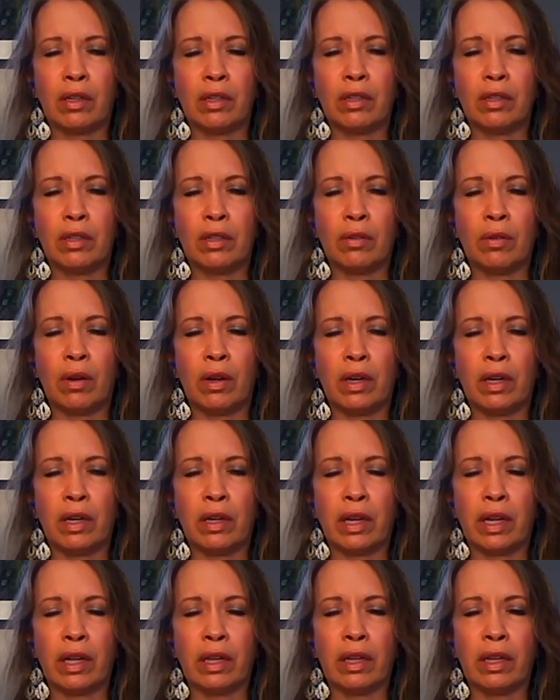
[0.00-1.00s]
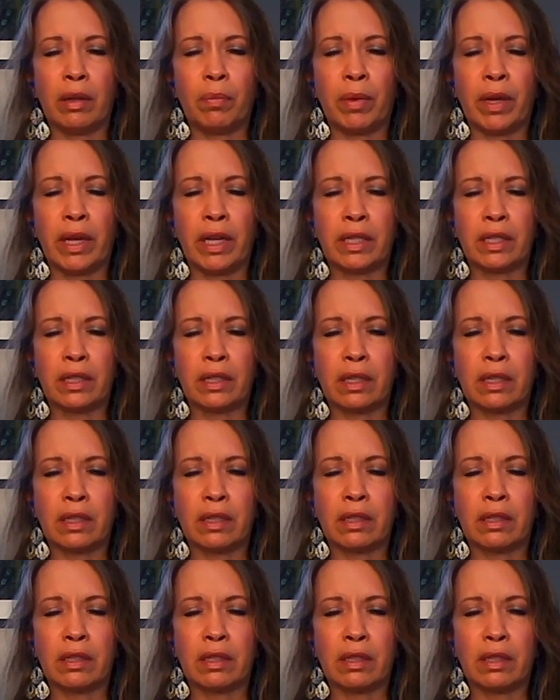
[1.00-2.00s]
do on a daily
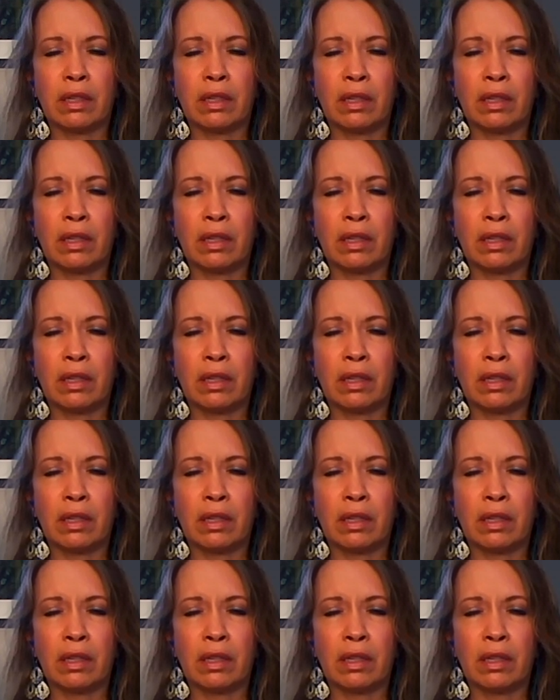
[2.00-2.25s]
basis.